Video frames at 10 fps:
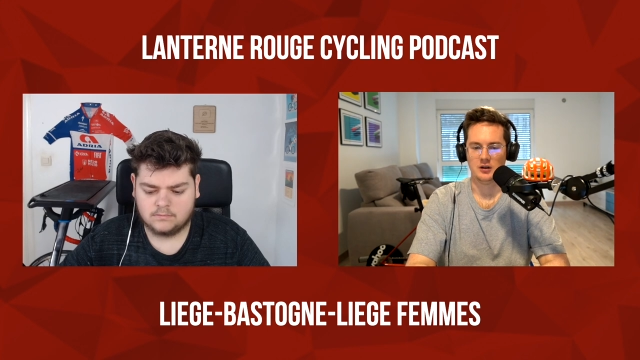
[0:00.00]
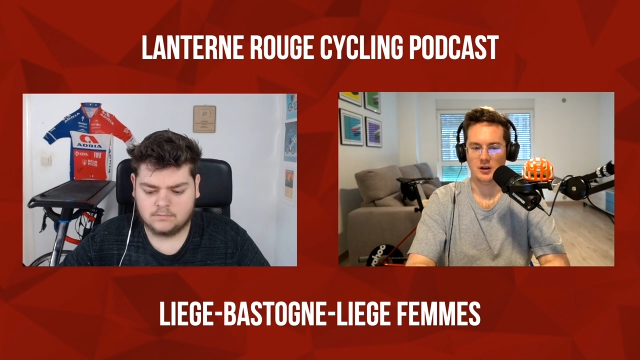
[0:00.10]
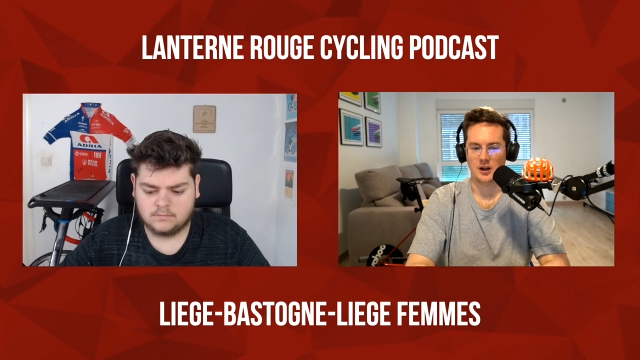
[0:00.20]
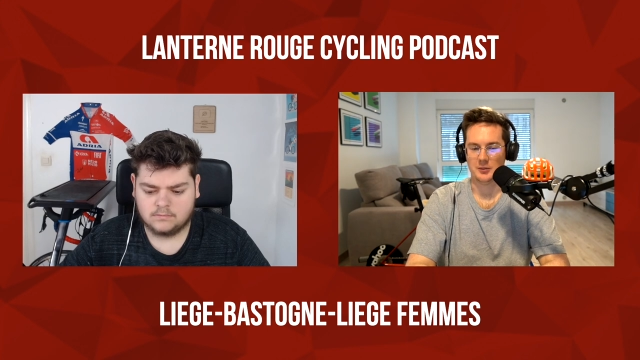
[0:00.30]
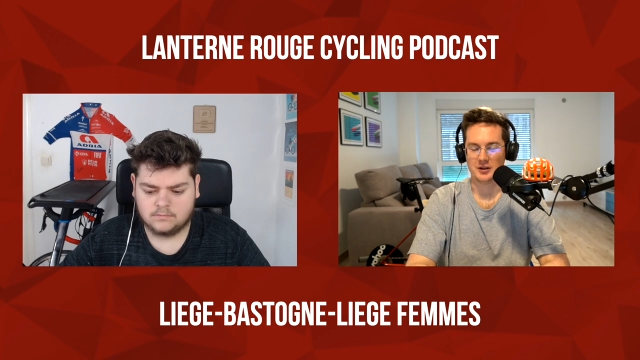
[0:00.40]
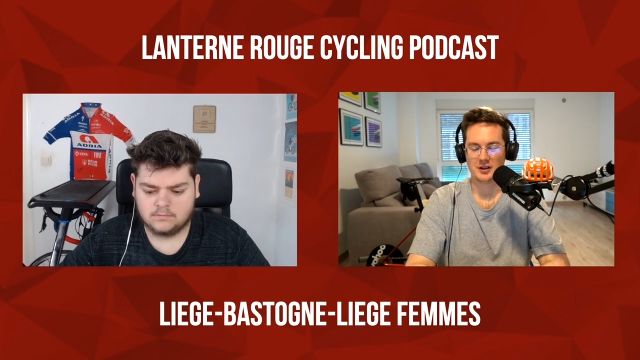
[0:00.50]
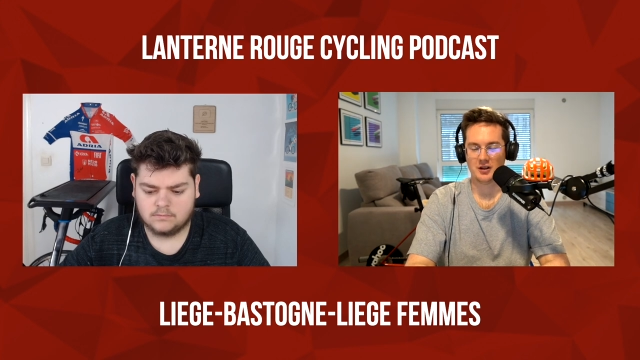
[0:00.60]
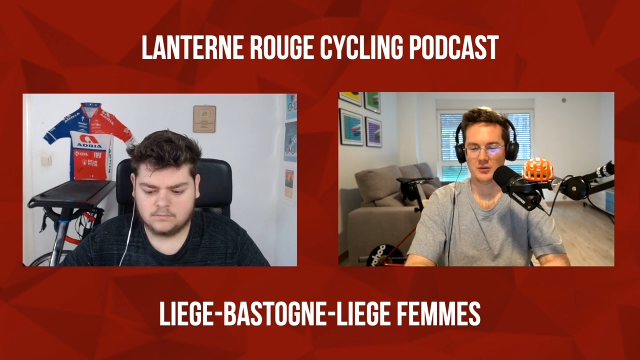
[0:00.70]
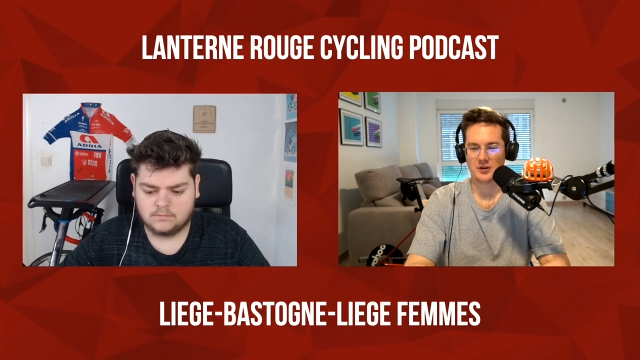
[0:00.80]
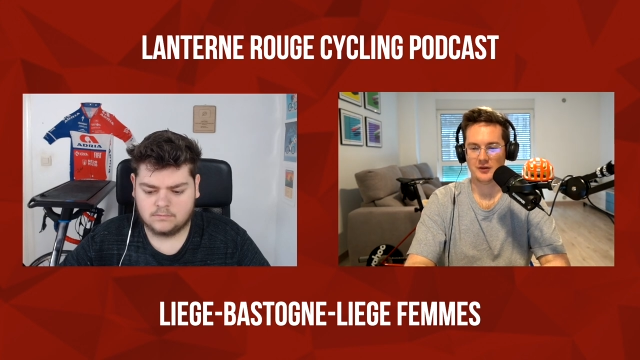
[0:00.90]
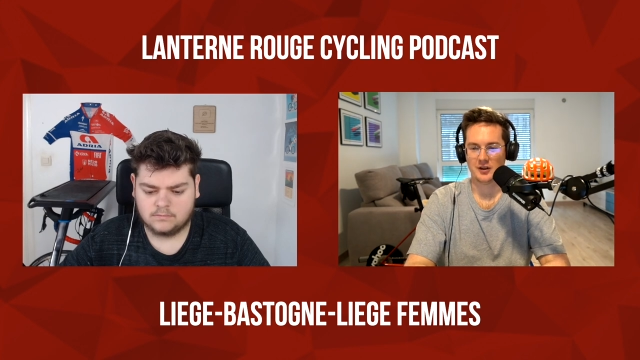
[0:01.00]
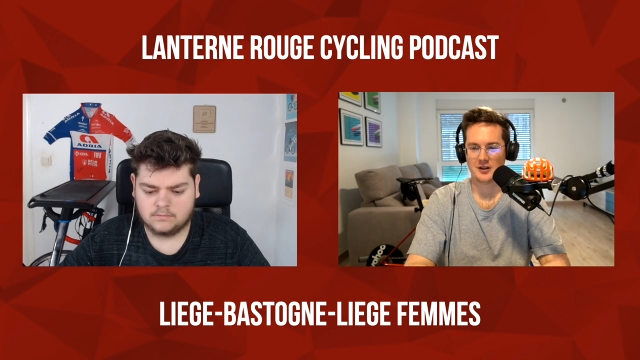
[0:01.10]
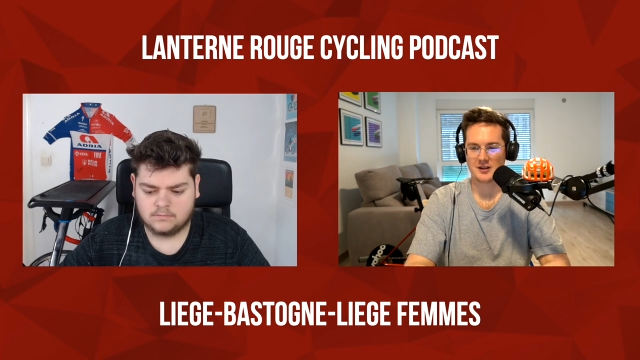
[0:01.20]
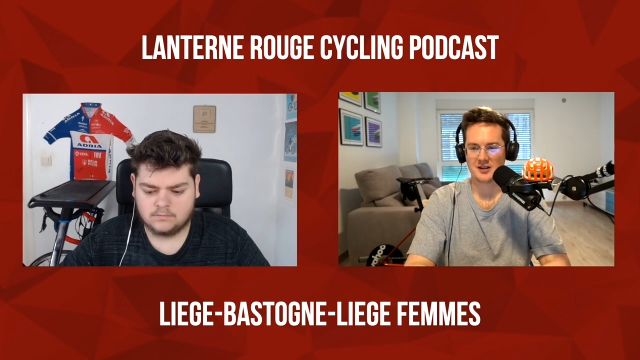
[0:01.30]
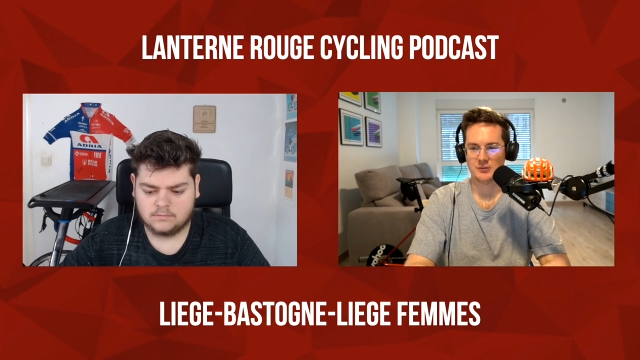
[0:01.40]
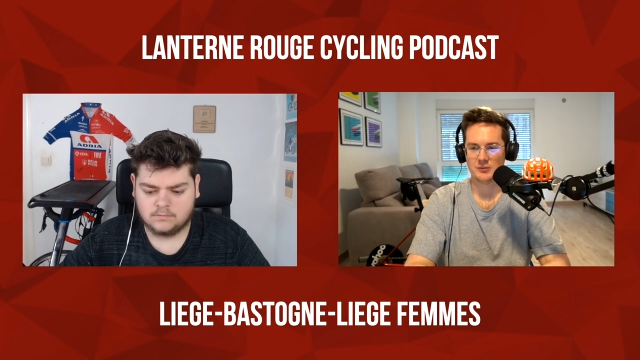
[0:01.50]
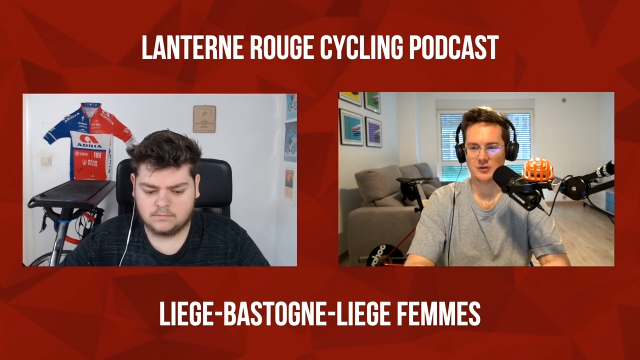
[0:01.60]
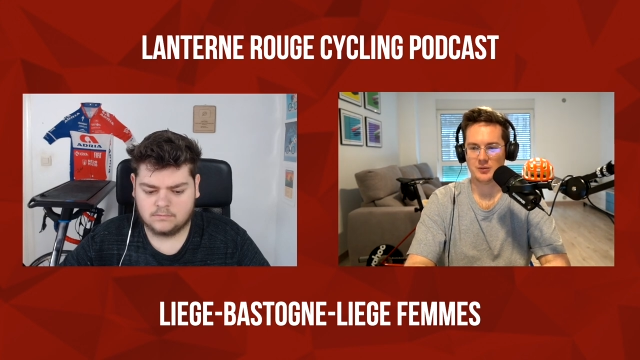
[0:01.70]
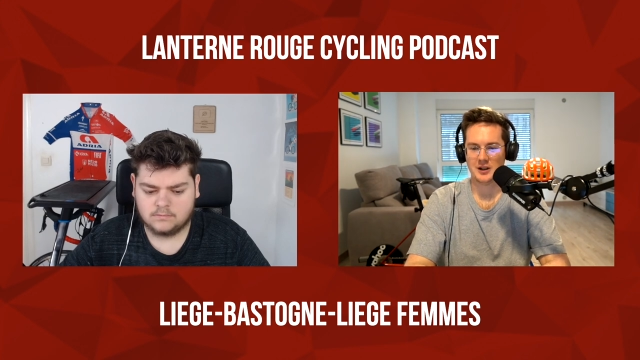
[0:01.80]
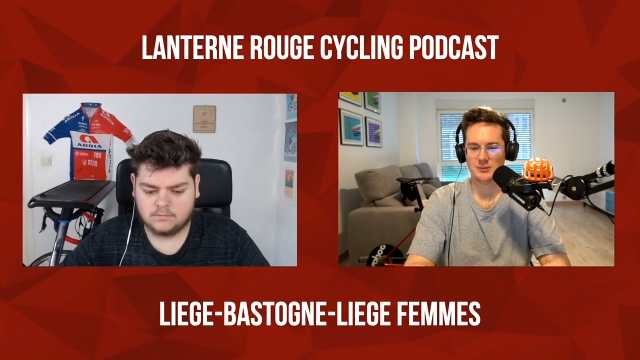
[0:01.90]
Speaker 1: I'm going to go with a very simple
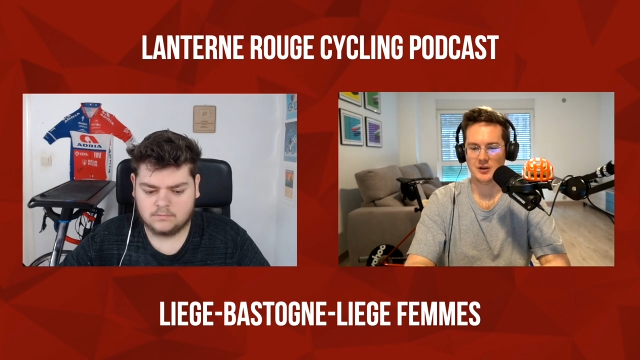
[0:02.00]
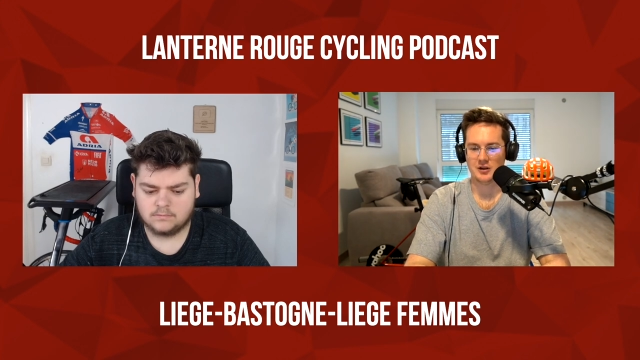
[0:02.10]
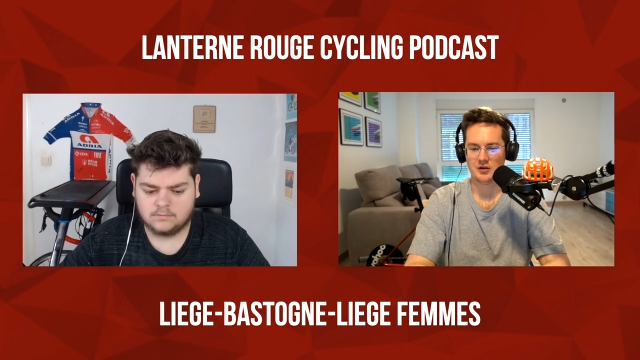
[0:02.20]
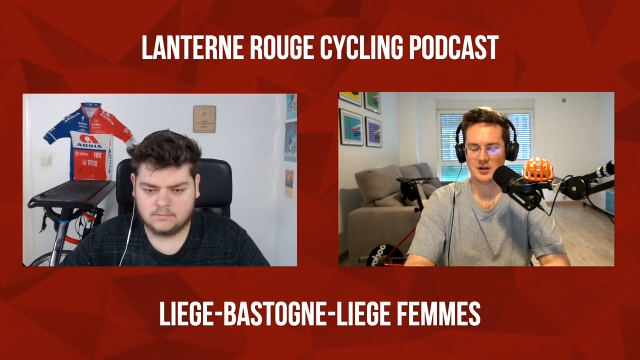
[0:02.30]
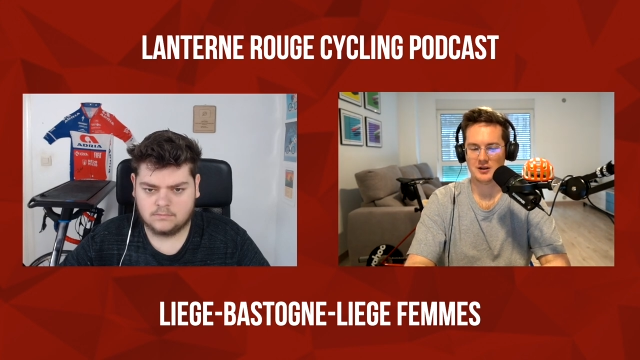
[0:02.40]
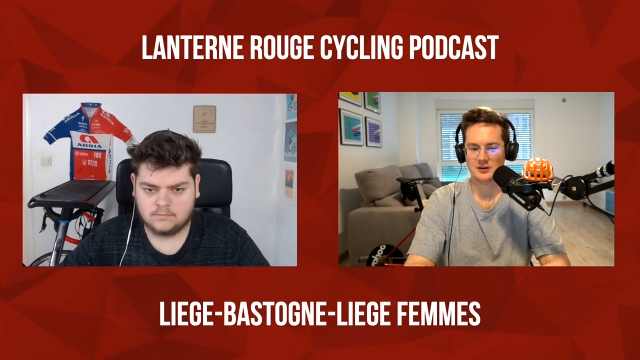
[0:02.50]
pick, Benji.